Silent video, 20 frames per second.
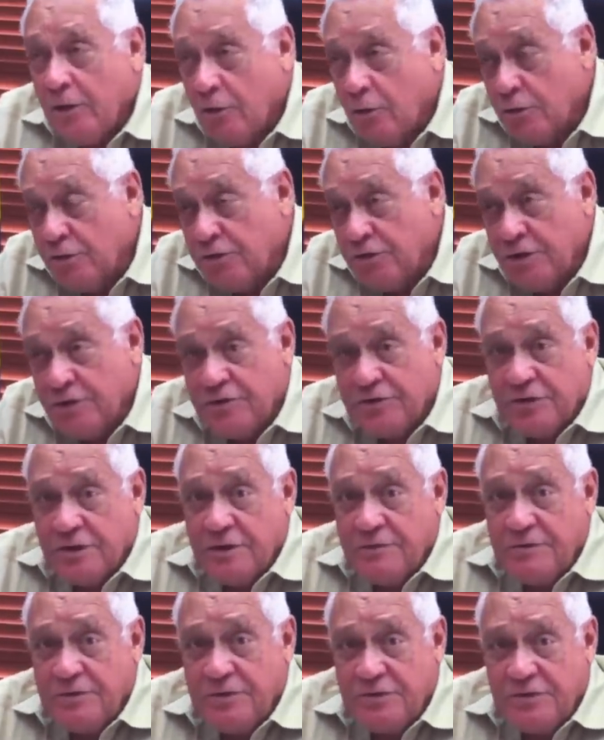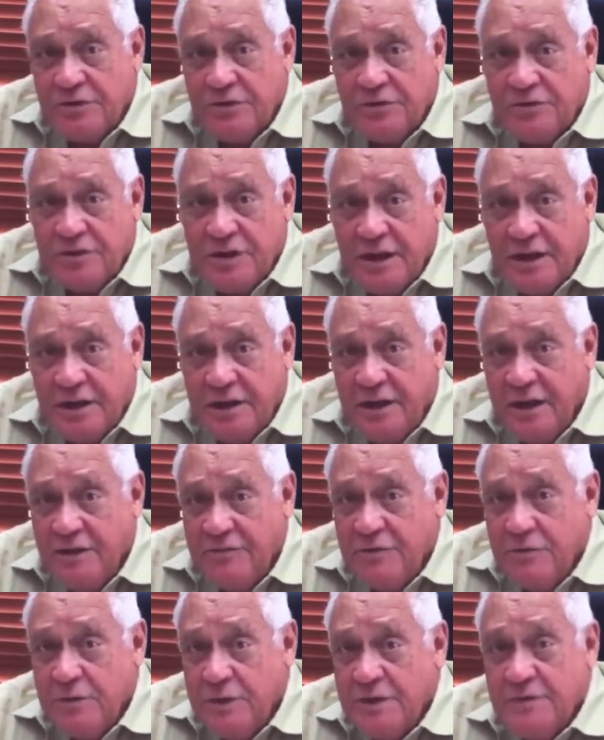Goods and services, taking
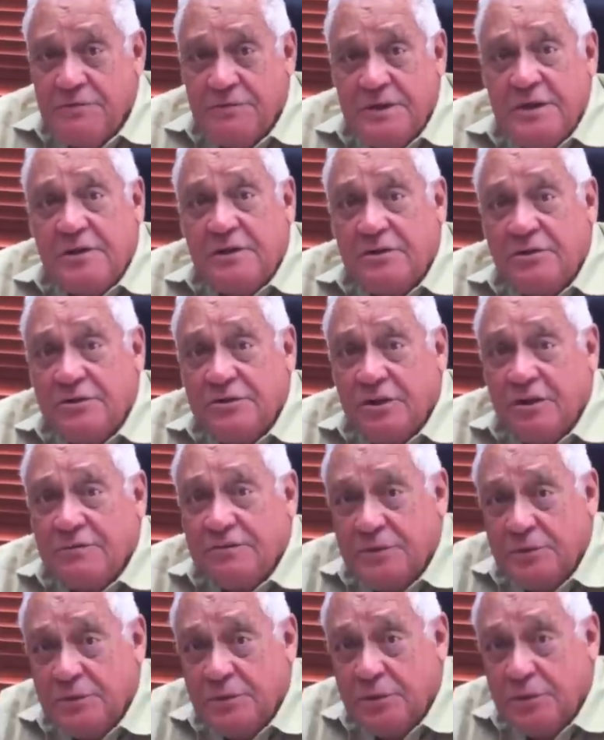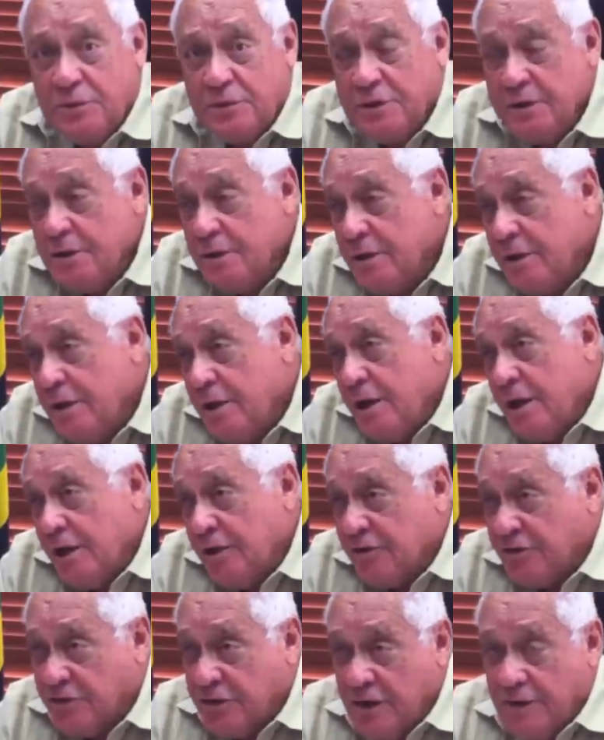heavyweight vehicles off the road,
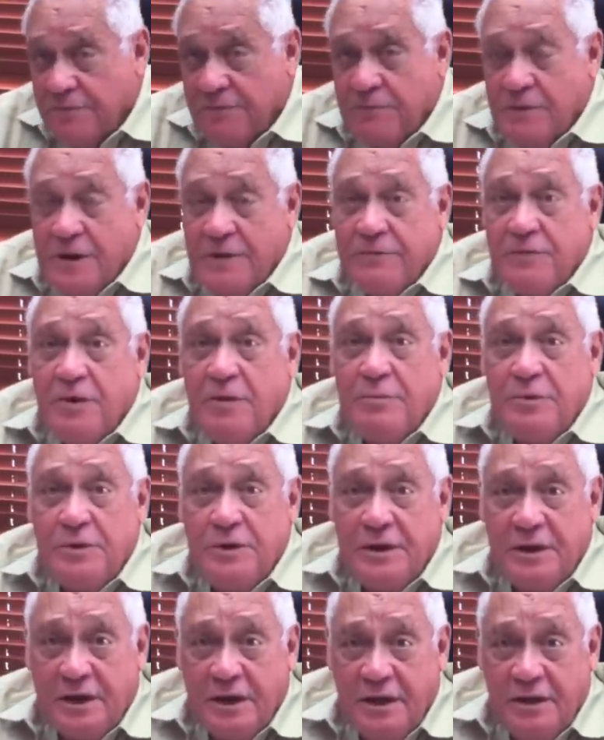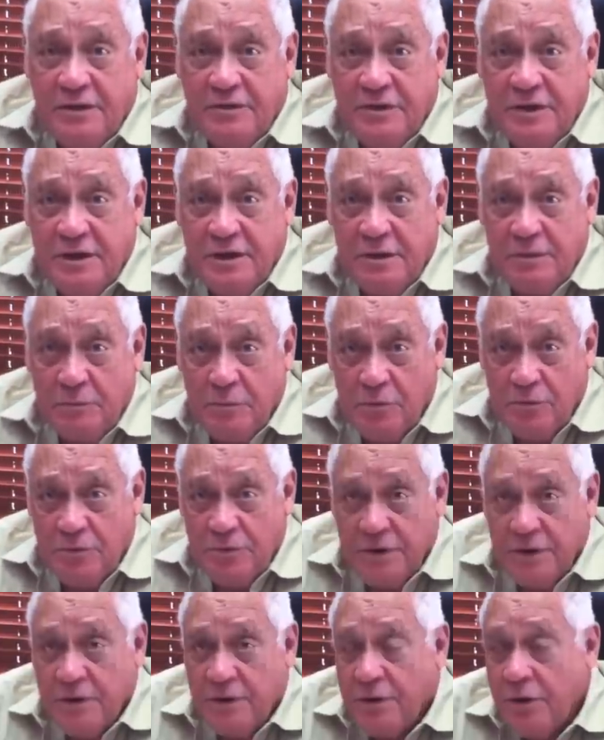it's a safe way of communicating and
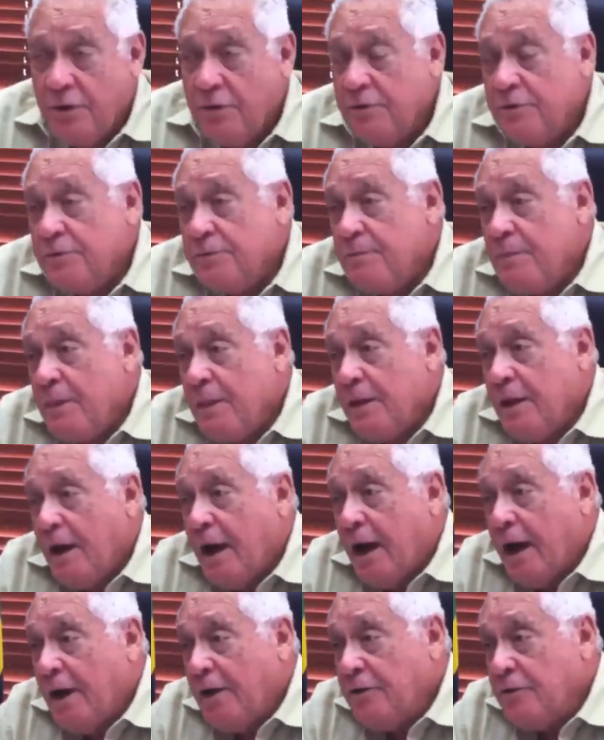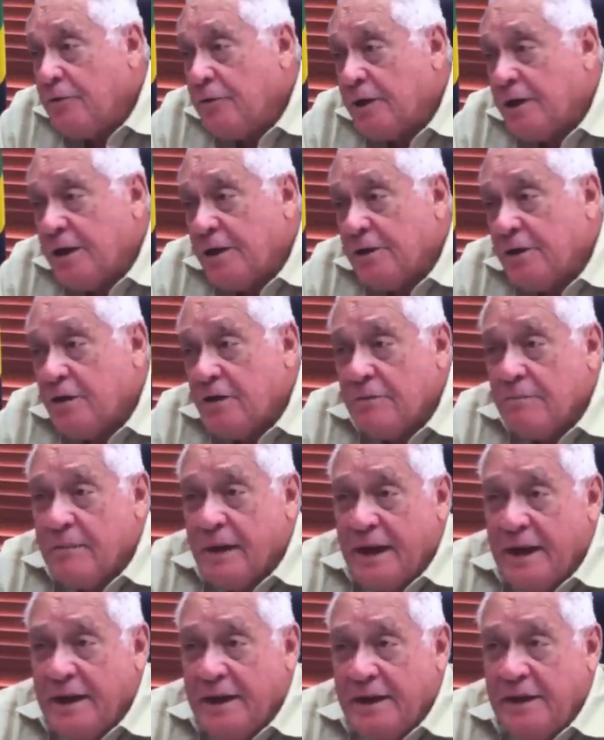moving around. And you can
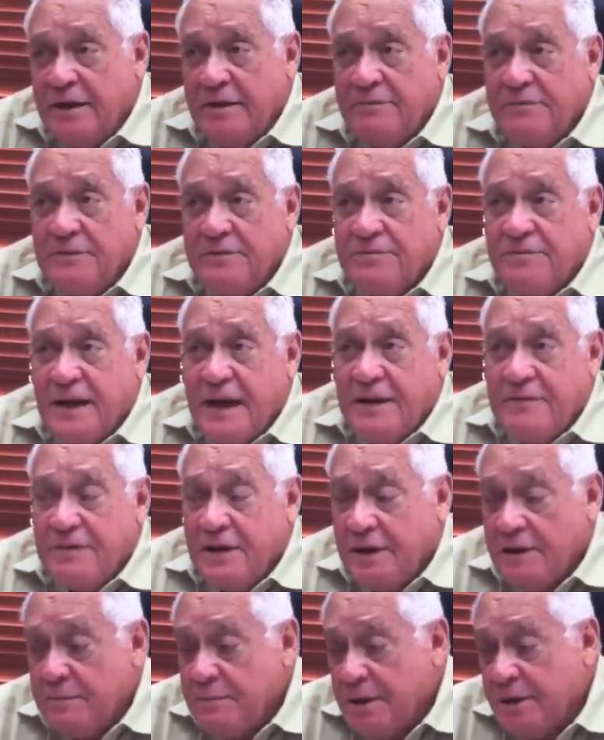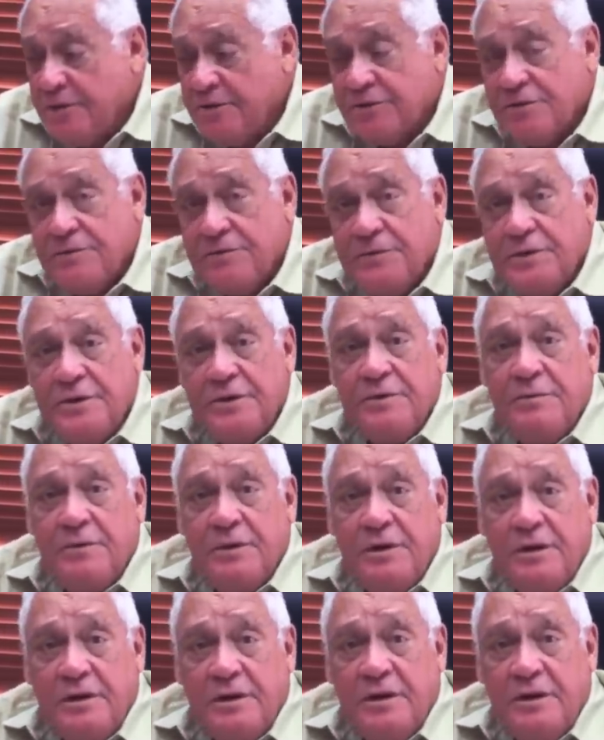combine any of the five elements of
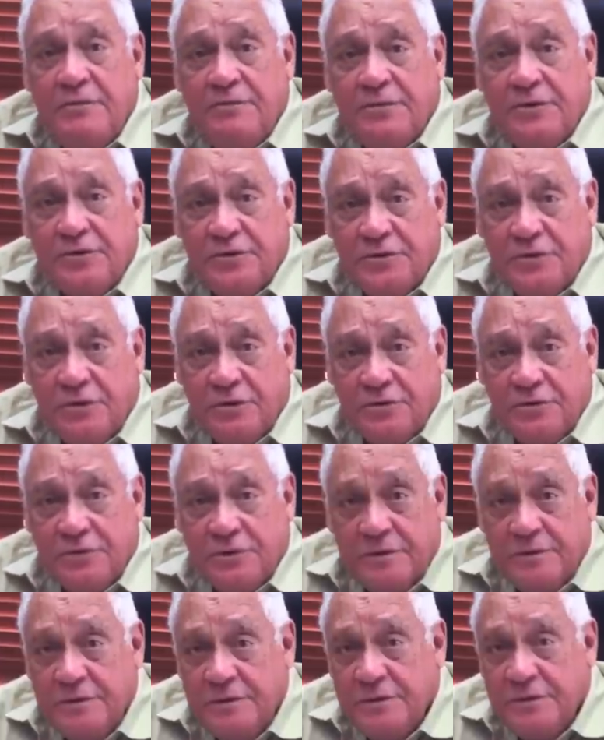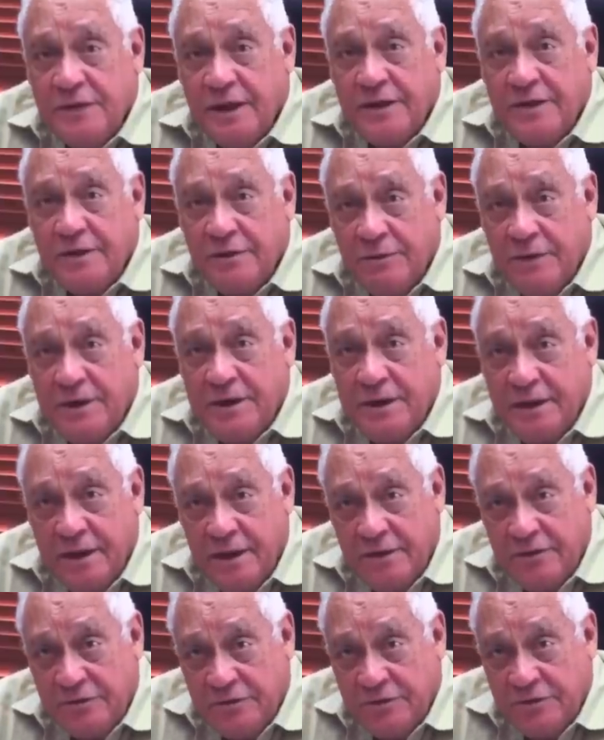the infrastructure that already
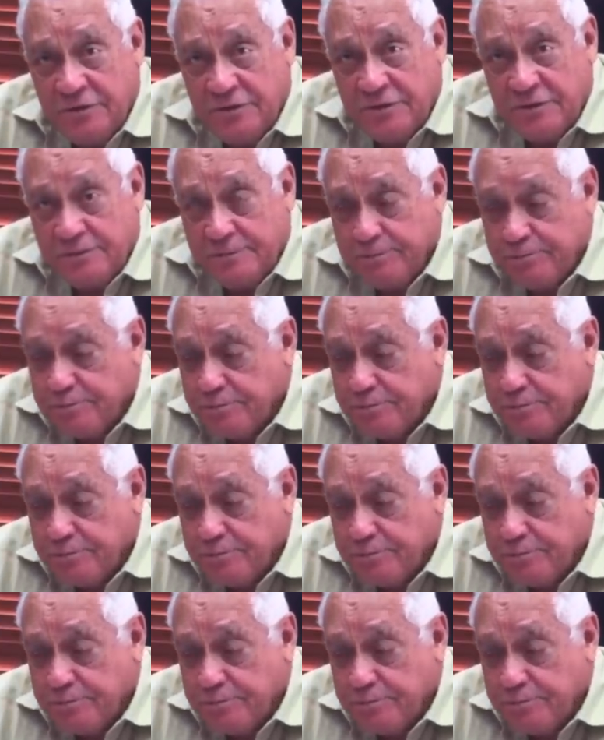exists.